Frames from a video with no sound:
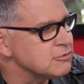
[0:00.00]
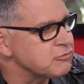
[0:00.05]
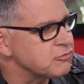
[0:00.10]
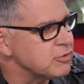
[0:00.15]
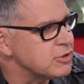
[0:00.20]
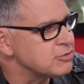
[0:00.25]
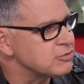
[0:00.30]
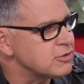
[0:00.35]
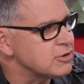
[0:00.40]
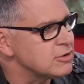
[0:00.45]
on the
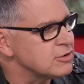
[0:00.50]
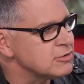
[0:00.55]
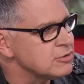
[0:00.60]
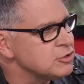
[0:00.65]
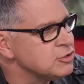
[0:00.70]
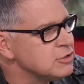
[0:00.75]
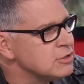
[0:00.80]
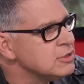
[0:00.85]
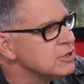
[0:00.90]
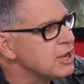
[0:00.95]
front
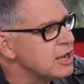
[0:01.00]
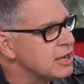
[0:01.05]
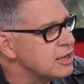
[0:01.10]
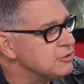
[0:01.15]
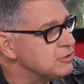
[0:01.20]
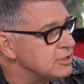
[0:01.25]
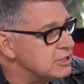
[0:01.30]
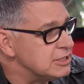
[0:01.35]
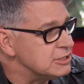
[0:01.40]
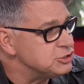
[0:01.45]
there,
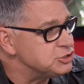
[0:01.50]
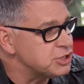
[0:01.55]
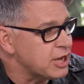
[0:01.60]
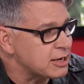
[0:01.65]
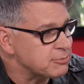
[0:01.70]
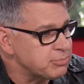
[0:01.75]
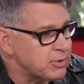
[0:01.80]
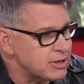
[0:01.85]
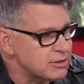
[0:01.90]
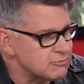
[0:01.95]
and the
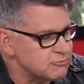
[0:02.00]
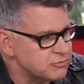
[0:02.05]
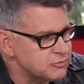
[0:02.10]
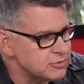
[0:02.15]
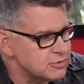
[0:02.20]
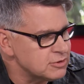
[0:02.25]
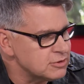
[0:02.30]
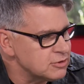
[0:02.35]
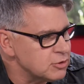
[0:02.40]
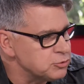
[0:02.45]
eject button
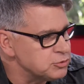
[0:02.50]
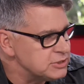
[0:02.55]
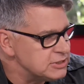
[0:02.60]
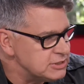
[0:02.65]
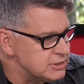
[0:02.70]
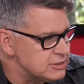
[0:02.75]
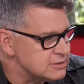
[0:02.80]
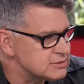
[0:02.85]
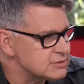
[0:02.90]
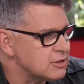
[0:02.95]
for the
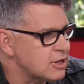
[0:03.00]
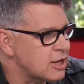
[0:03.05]
ODD